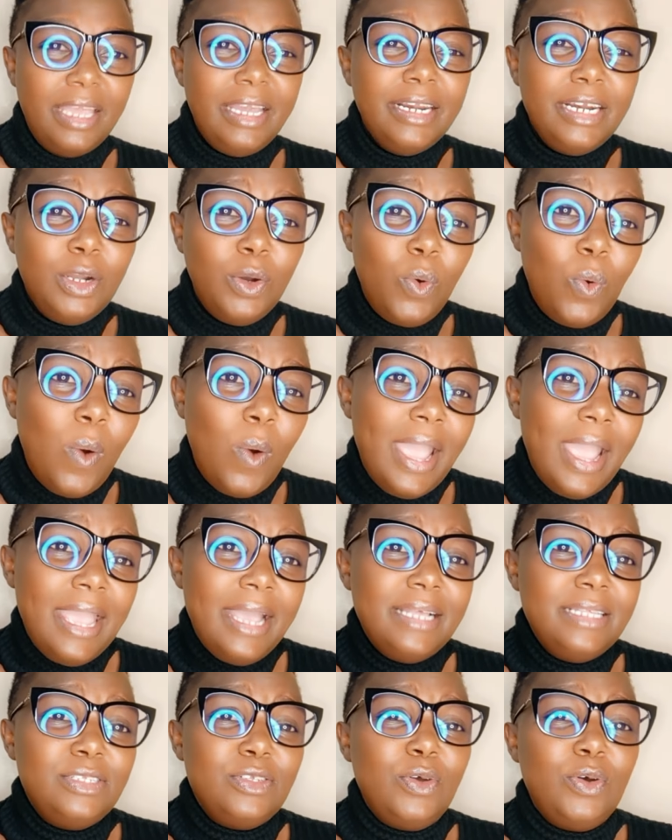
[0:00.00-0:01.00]

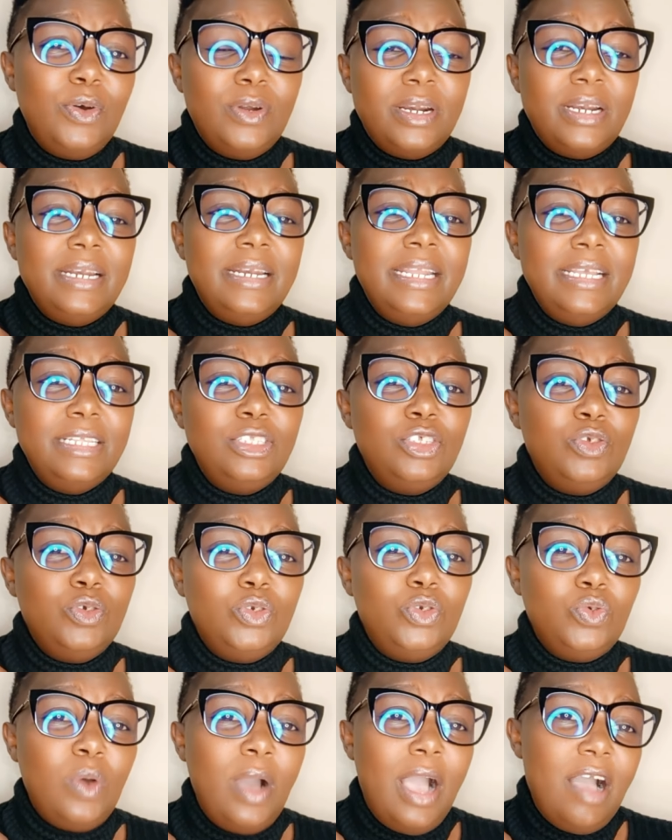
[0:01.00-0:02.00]
requires or needs you
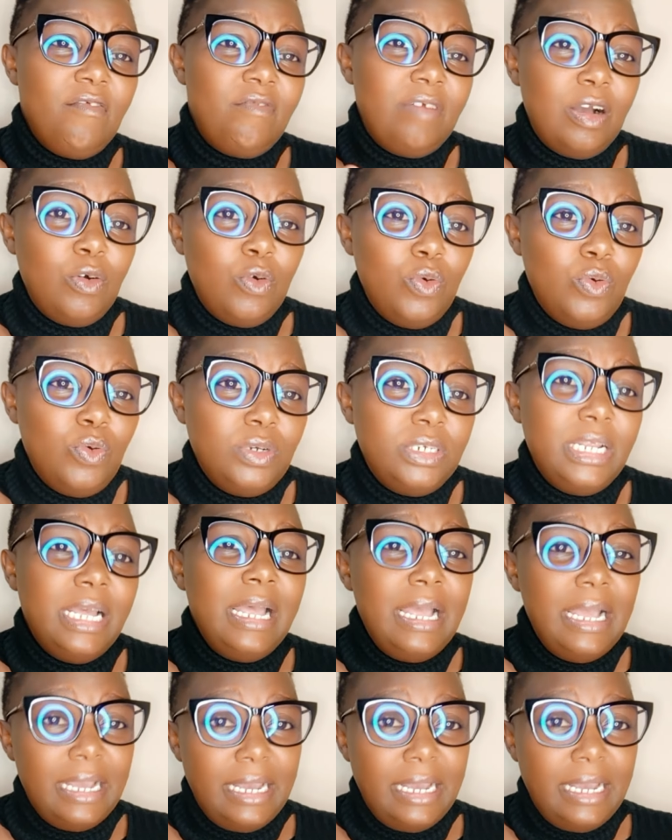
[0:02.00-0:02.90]
to have a good